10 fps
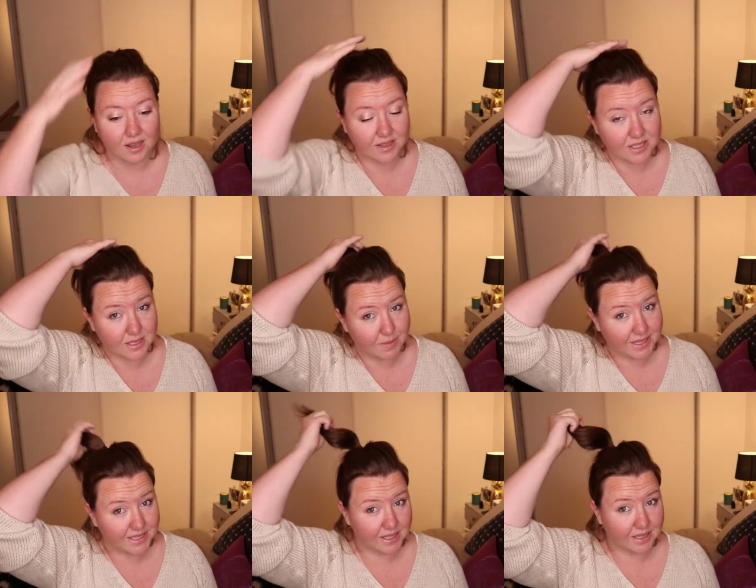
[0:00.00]
This is
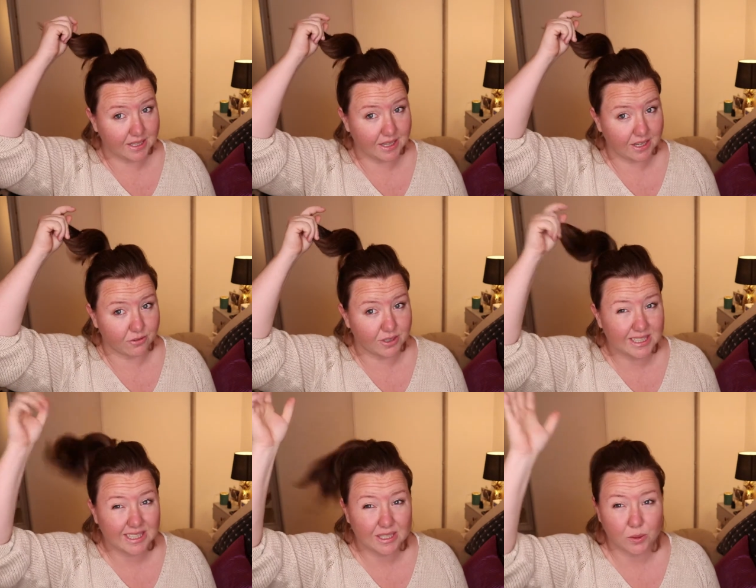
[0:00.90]
basically like
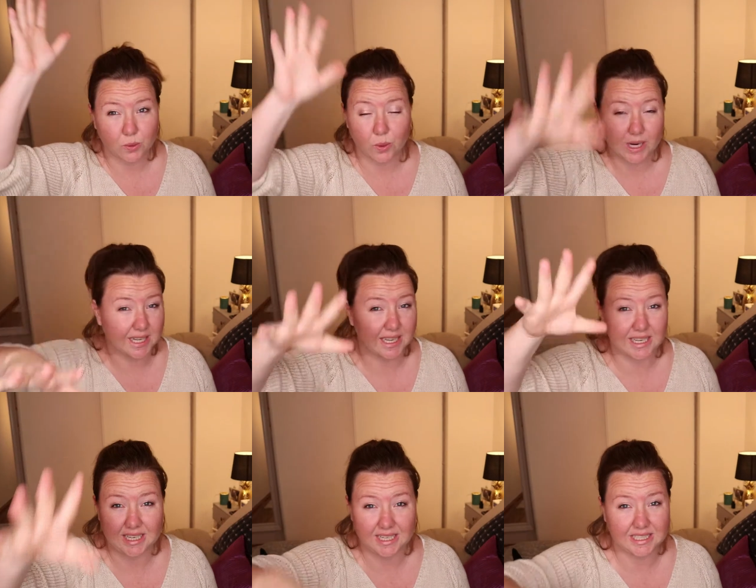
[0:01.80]
really quick
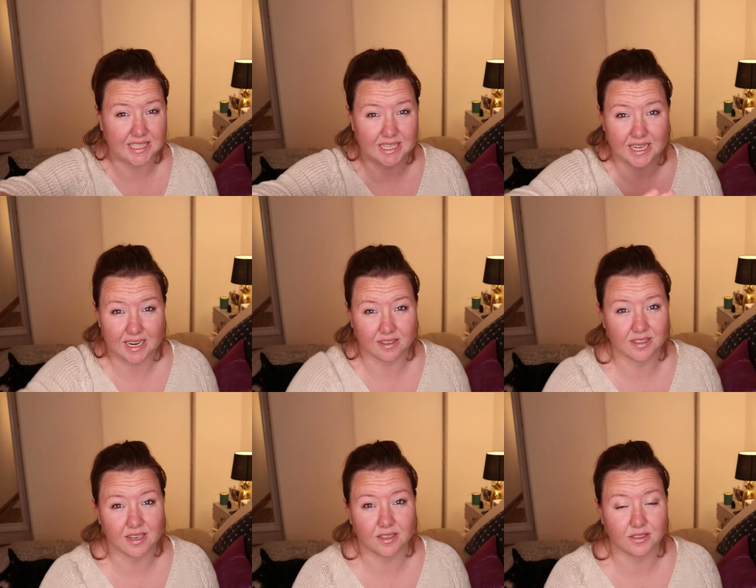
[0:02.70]
and easy
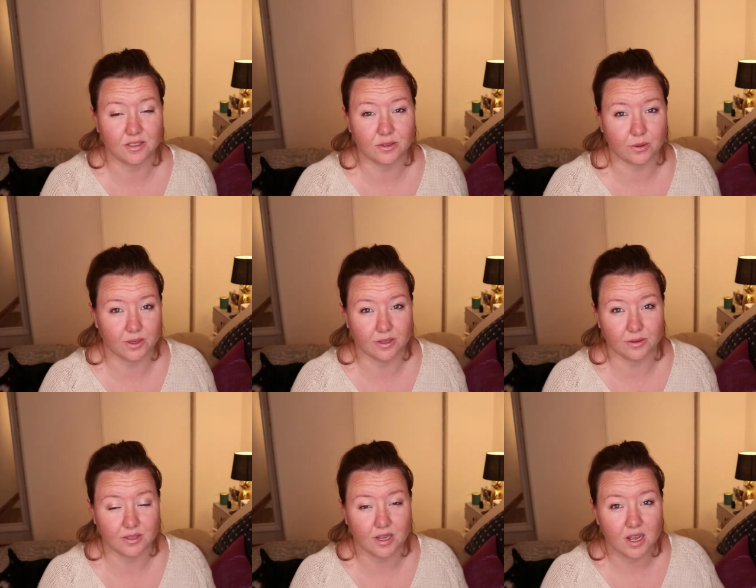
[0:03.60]
hairstyle
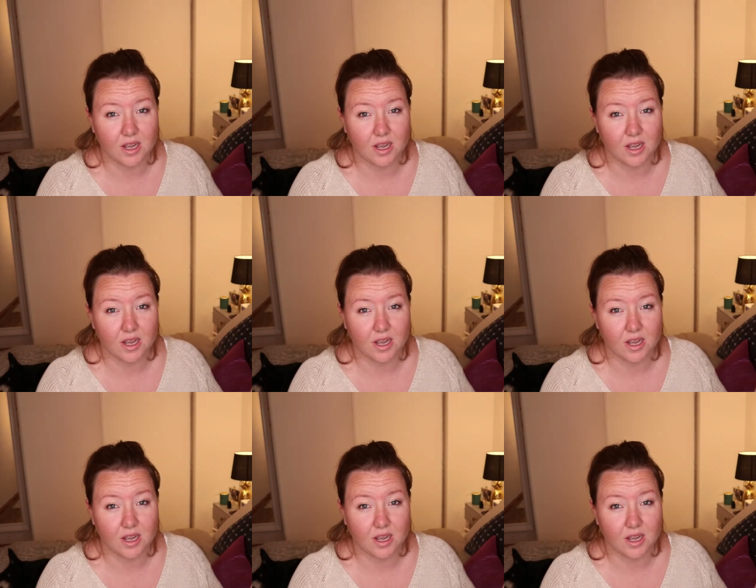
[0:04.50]
tutorials